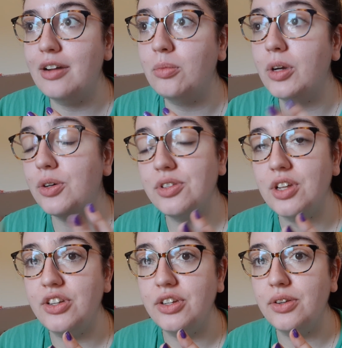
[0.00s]
we
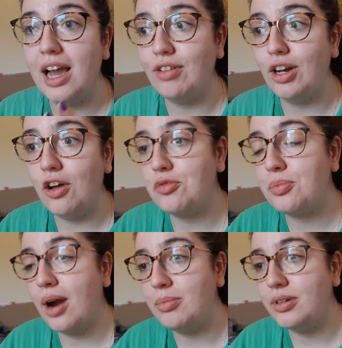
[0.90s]
also do have a lot of
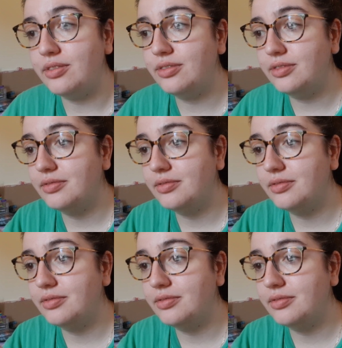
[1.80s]
prep of